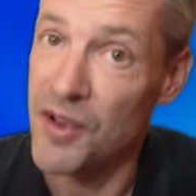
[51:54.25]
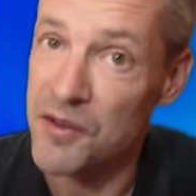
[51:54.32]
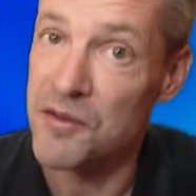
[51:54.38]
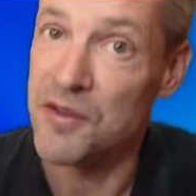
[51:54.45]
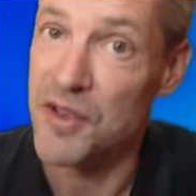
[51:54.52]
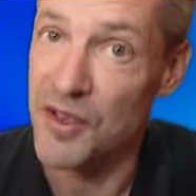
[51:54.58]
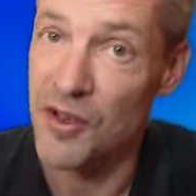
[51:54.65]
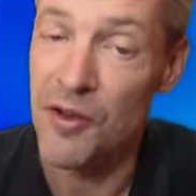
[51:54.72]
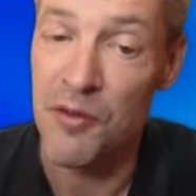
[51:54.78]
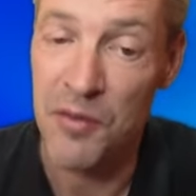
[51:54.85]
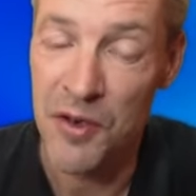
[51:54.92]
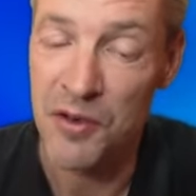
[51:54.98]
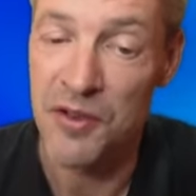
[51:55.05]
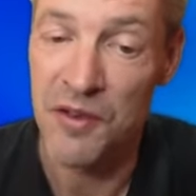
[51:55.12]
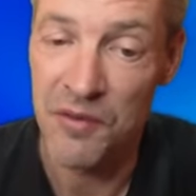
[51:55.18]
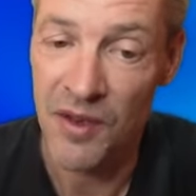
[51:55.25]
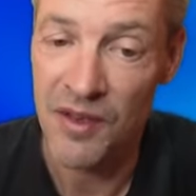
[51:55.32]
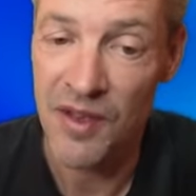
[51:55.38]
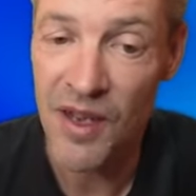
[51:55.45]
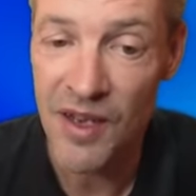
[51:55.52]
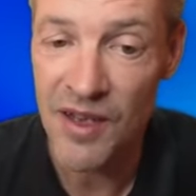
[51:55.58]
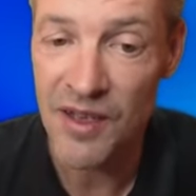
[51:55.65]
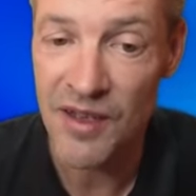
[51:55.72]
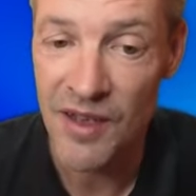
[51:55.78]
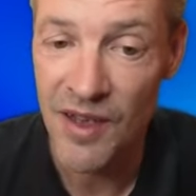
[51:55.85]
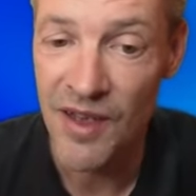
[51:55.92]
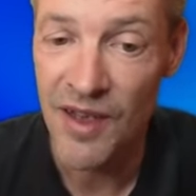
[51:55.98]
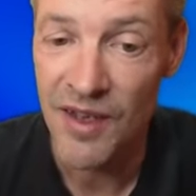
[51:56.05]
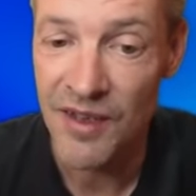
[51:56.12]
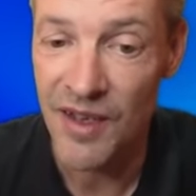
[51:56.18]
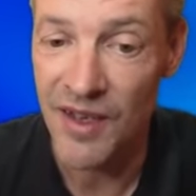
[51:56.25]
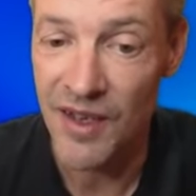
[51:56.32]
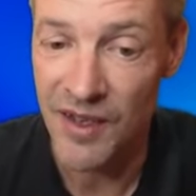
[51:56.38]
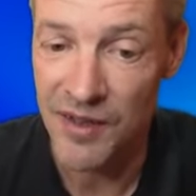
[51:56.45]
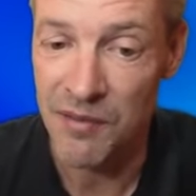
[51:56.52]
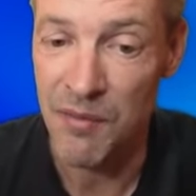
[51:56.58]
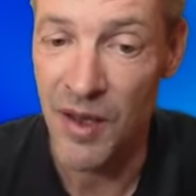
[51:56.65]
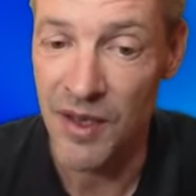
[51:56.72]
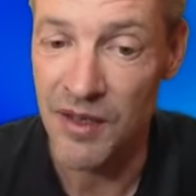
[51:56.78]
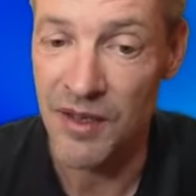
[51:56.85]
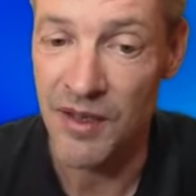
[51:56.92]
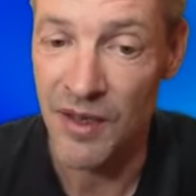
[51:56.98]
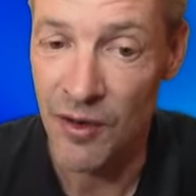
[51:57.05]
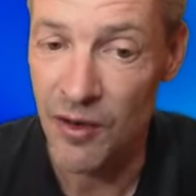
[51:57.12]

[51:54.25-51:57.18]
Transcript: Interesting, no? Because if they take it, they get mated.